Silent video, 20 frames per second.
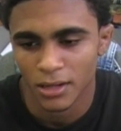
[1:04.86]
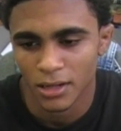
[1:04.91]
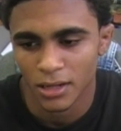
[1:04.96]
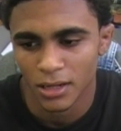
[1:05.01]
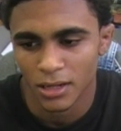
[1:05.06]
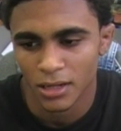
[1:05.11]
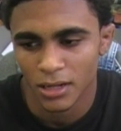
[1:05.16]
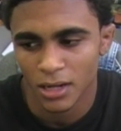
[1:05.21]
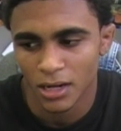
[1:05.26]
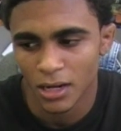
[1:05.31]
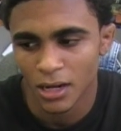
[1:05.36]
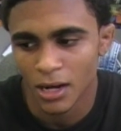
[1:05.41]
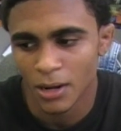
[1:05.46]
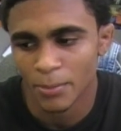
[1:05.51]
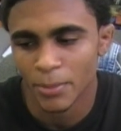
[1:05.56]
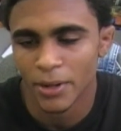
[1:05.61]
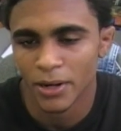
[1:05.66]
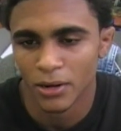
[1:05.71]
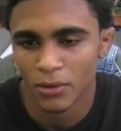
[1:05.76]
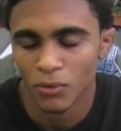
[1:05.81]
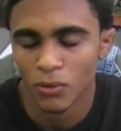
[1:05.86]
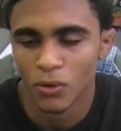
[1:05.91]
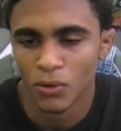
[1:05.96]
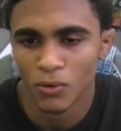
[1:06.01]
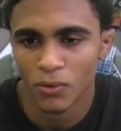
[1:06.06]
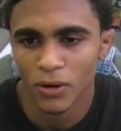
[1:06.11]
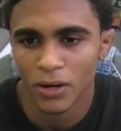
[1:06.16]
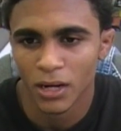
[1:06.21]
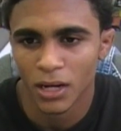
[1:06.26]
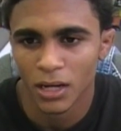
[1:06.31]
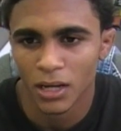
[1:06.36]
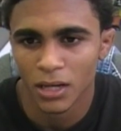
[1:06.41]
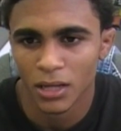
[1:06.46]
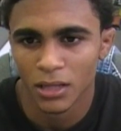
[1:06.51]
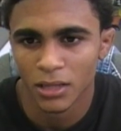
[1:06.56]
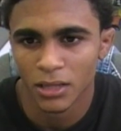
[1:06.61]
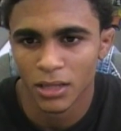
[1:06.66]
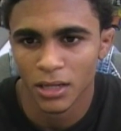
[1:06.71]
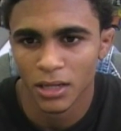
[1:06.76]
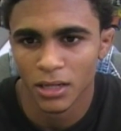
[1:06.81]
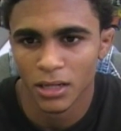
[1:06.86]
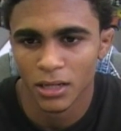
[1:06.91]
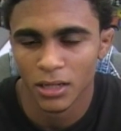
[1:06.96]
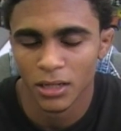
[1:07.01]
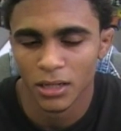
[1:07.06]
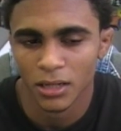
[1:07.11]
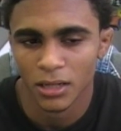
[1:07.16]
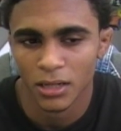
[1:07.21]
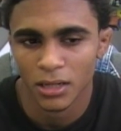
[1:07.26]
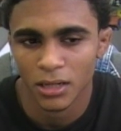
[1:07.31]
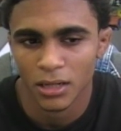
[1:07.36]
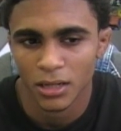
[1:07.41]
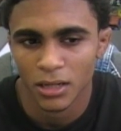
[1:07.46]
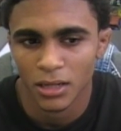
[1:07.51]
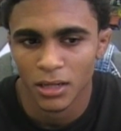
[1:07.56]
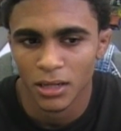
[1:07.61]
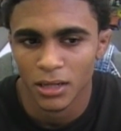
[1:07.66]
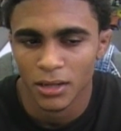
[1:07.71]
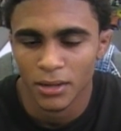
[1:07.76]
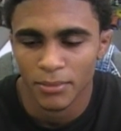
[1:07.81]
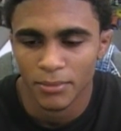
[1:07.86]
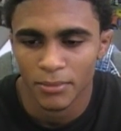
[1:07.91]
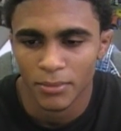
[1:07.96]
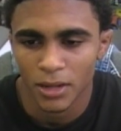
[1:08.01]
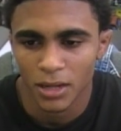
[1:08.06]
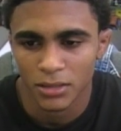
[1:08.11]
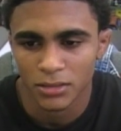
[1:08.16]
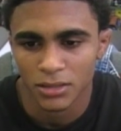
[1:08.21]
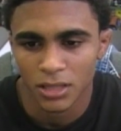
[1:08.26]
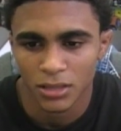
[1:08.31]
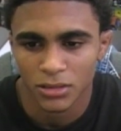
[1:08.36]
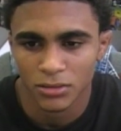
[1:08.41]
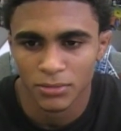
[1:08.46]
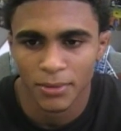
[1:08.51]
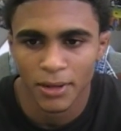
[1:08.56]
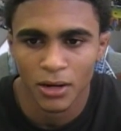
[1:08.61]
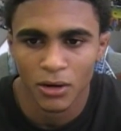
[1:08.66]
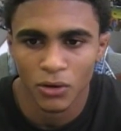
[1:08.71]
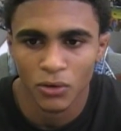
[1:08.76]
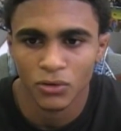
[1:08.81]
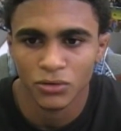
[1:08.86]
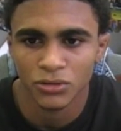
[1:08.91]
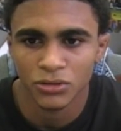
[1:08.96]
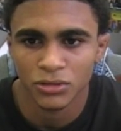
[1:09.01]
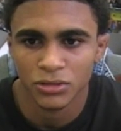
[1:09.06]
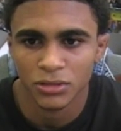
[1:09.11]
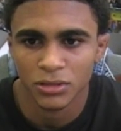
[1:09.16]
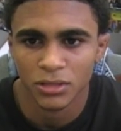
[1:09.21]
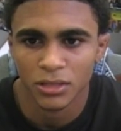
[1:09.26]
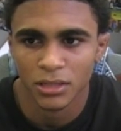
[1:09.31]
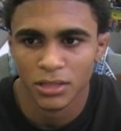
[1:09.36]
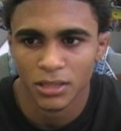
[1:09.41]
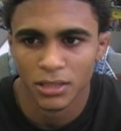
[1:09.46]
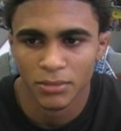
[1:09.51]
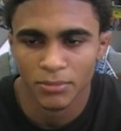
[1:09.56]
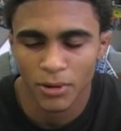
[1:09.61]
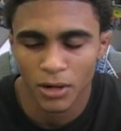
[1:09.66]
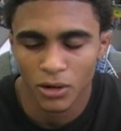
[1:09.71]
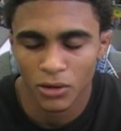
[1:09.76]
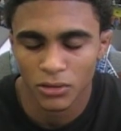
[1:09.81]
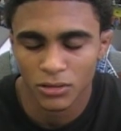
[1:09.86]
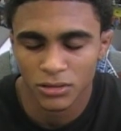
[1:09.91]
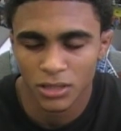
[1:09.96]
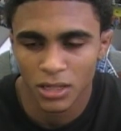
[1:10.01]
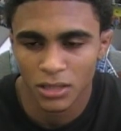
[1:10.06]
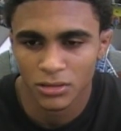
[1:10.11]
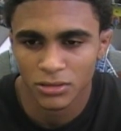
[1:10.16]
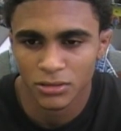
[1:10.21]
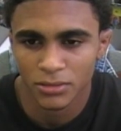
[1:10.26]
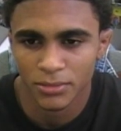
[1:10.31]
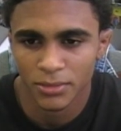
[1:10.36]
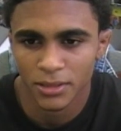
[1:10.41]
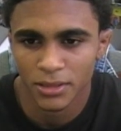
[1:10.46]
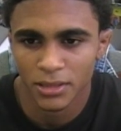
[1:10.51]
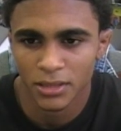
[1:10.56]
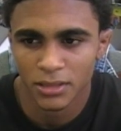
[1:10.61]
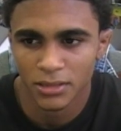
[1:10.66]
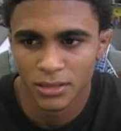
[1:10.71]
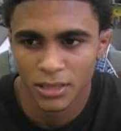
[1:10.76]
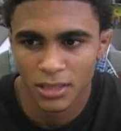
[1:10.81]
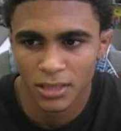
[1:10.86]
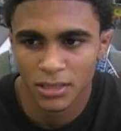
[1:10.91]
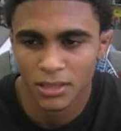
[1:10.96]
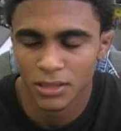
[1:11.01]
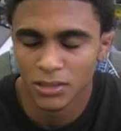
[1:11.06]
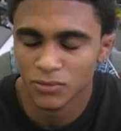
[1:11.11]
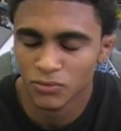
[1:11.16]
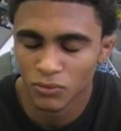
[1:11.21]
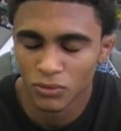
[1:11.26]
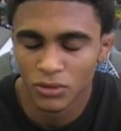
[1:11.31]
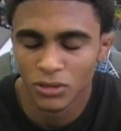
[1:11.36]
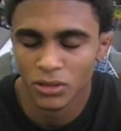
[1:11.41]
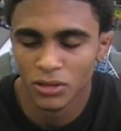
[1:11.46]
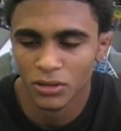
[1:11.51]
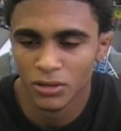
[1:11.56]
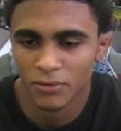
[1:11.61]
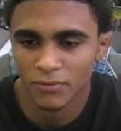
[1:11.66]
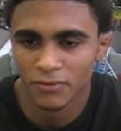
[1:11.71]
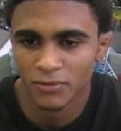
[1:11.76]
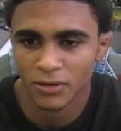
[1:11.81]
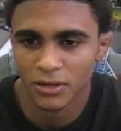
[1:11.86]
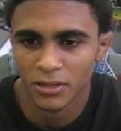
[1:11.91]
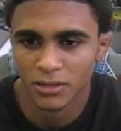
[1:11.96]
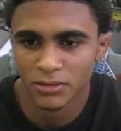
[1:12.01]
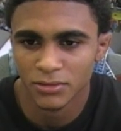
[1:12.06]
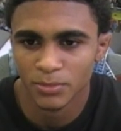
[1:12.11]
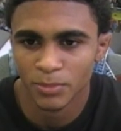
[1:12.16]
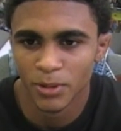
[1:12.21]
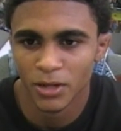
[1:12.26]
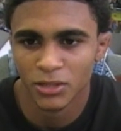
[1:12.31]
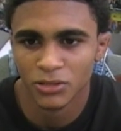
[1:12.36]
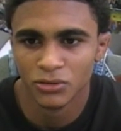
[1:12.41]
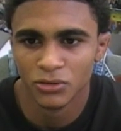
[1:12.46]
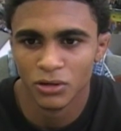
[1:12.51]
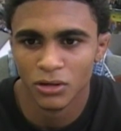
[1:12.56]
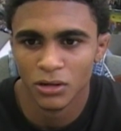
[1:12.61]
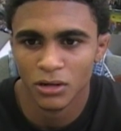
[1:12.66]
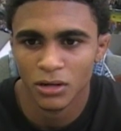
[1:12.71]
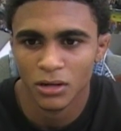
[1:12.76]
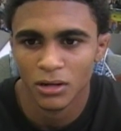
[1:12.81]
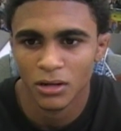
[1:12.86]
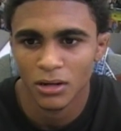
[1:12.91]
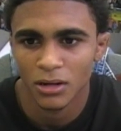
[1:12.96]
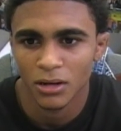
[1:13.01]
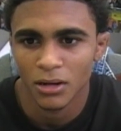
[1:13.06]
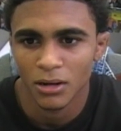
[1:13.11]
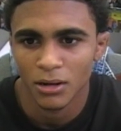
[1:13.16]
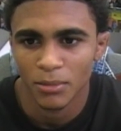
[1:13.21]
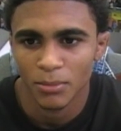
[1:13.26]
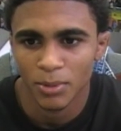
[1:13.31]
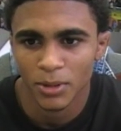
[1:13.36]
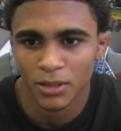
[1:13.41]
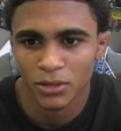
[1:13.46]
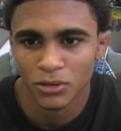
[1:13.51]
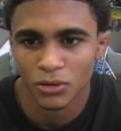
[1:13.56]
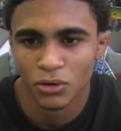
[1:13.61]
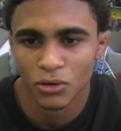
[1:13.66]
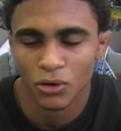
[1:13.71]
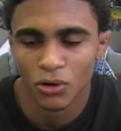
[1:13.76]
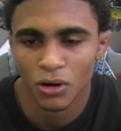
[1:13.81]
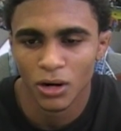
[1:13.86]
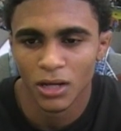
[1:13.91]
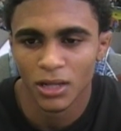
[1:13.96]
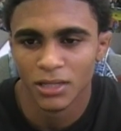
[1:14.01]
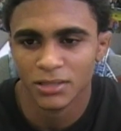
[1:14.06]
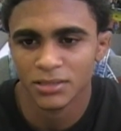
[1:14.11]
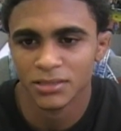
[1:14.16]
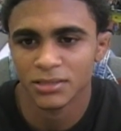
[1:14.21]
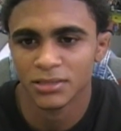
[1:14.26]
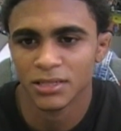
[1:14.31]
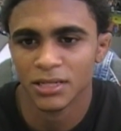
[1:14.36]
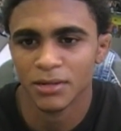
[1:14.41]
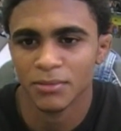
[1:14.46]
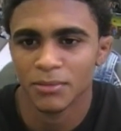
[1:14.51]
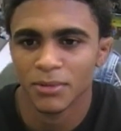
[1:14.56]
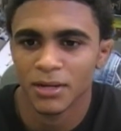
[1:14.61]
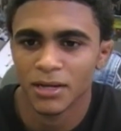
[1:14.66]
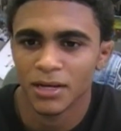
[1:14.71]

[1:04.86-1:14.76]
and I got better real quick, and then I talked to my coach, and my coach talked to me. He's like he's real good influence, Pedro, Pedro Rojas, that's his name.